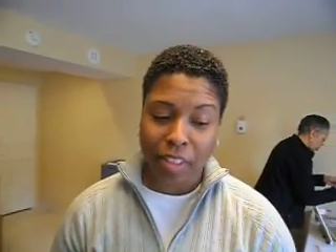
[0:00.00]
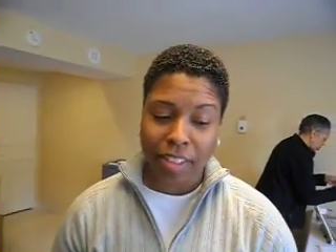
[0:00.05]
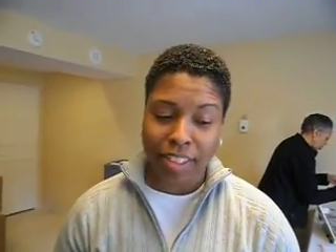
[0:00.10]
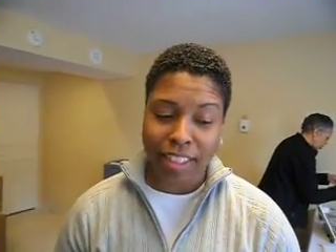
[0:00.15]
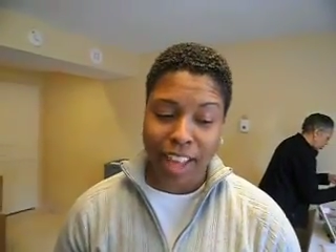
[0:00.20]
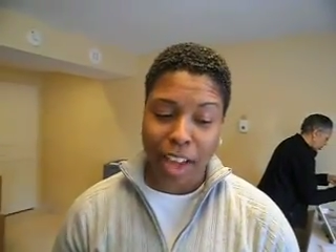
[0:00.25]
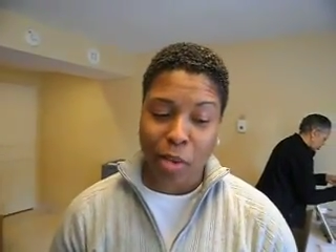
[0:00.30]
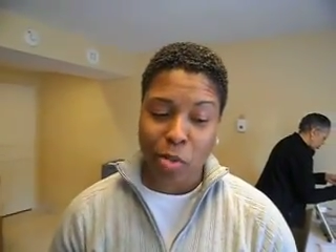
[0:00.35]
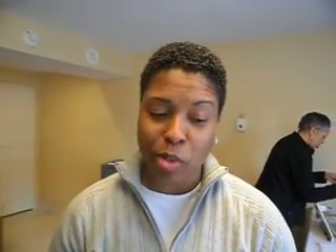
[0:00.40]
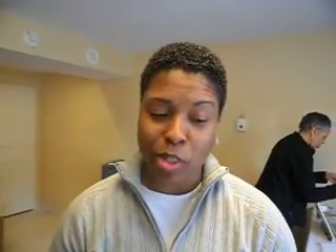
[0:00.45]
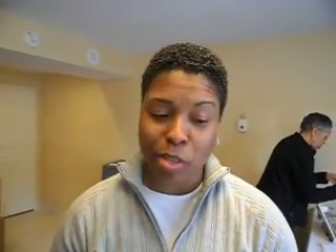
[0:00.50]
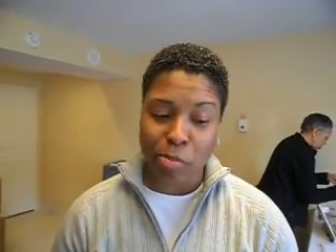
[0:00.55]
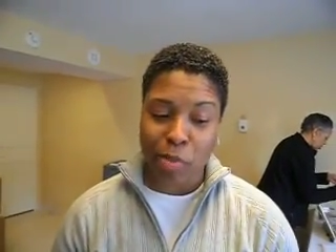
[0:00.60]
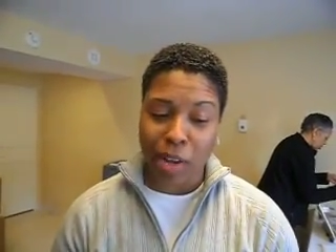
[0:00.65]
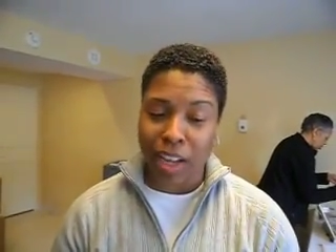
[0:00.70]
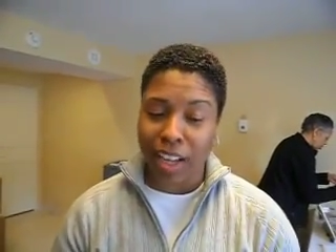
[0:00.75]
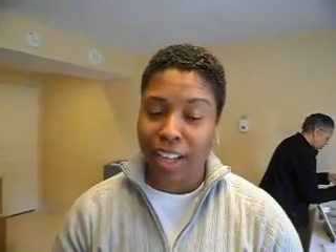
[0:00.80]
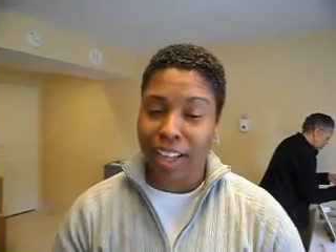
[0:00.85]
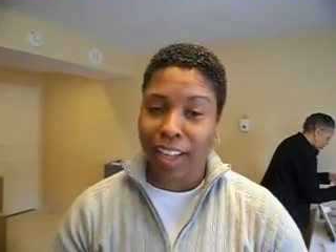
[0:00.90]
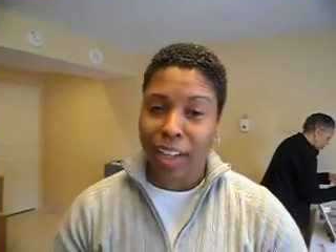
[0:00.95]
That was
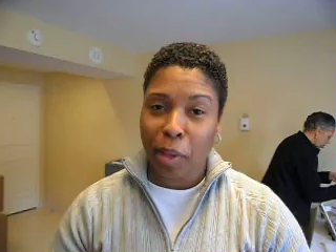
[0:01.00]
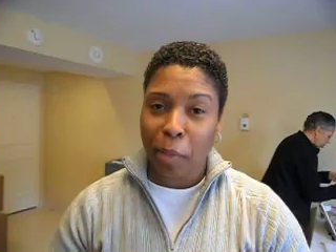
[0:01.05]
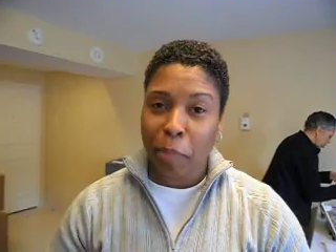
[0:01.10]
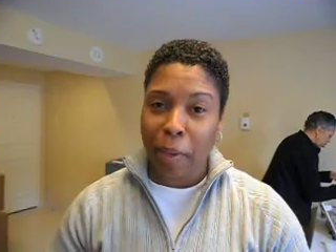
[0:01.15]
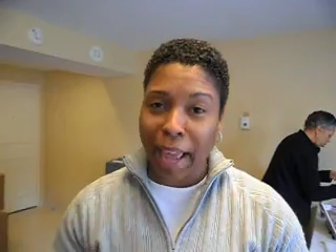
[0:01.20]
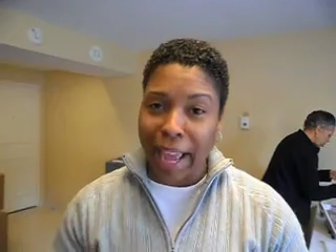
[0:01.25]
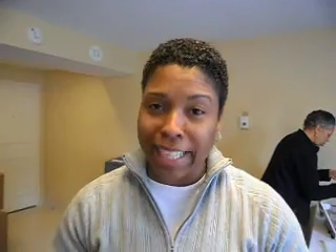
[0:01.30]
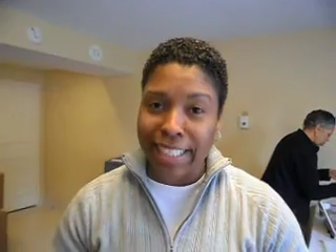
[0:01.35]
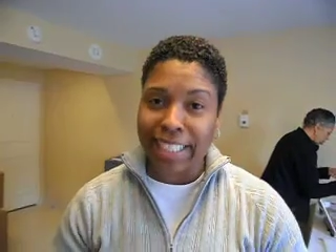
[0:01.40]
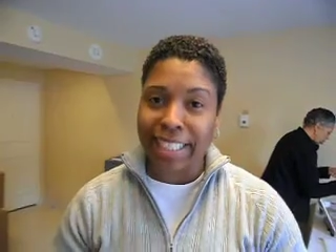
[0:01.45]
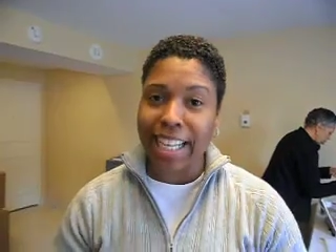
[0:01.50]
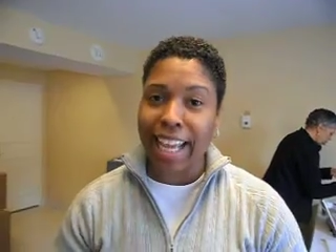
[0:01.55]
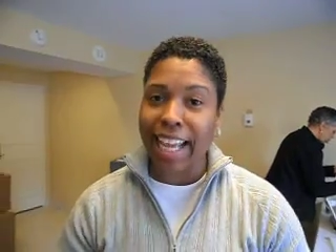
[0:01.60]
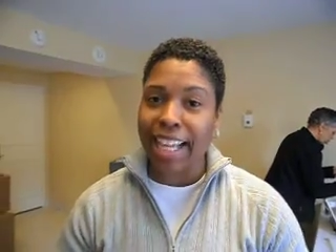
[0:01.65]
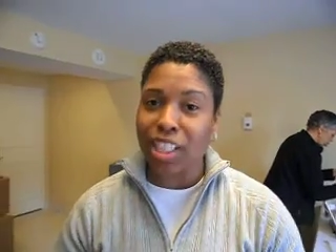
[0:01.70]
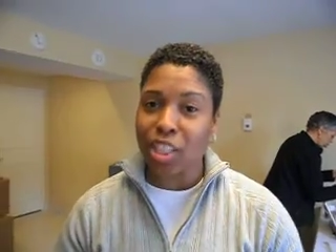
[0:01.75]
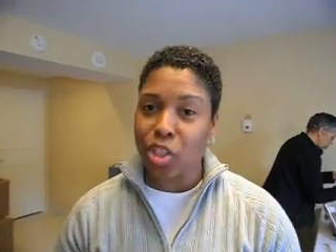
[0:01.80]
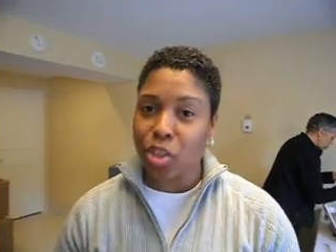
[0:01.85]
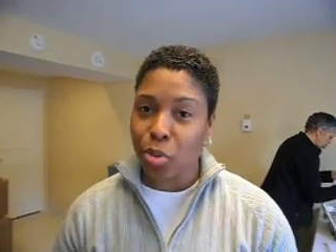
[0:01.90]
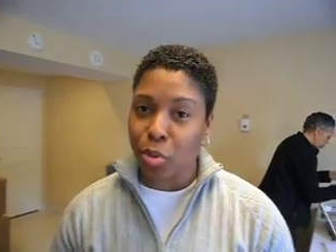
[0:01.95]
my passion
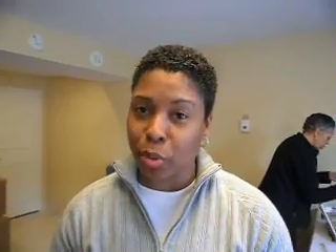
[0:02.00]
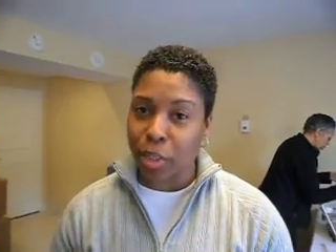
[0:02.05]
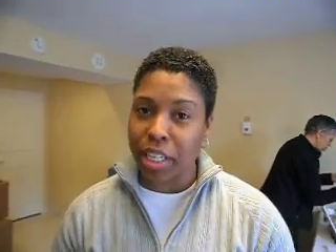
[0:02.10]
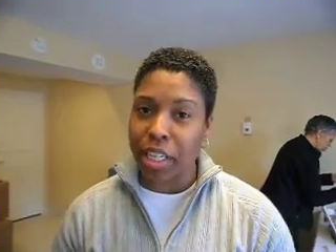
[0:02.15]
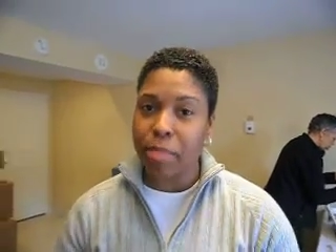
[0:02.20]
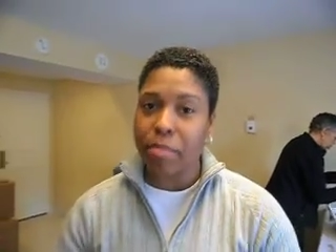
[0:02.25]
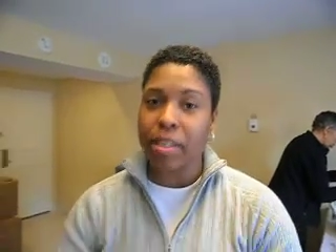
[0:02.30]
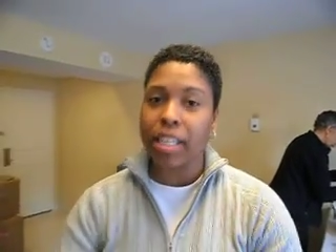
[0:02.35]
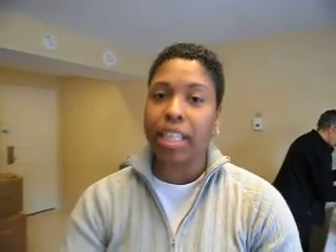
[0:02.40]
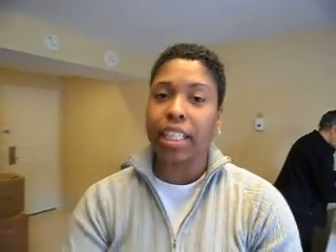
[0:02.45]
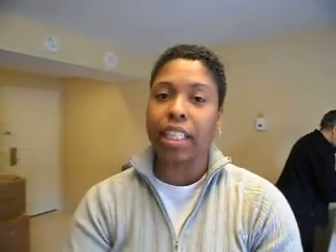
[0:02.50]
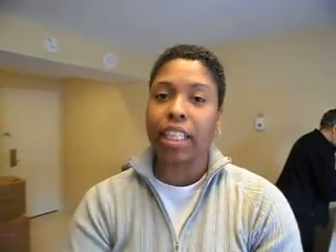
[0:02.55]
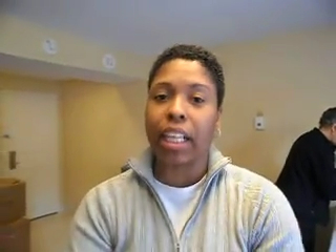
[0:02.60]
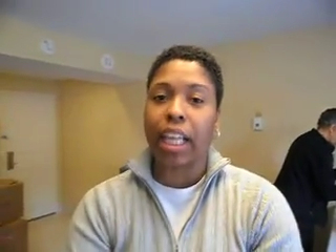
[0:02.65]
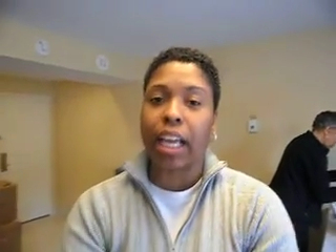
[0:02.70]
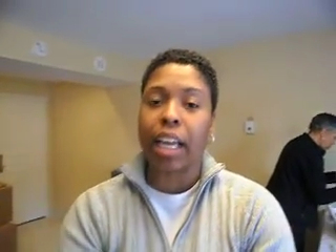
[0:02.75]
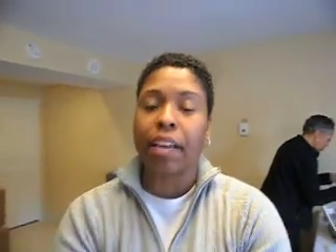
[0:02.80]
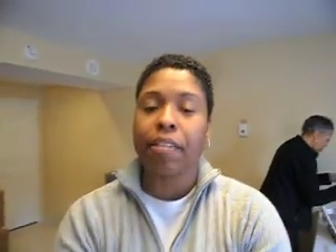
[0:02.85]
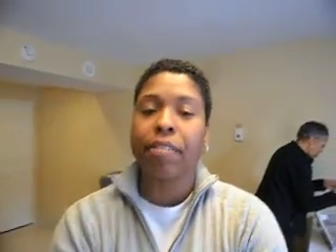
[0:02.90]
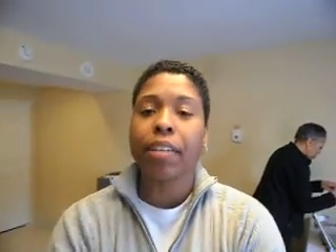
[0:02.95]
and dream in
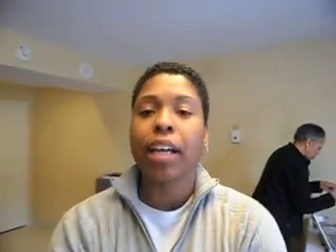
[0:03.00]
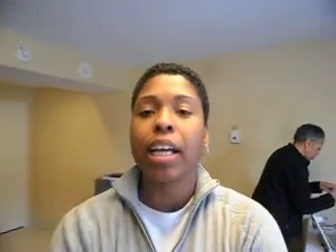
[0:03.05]
life.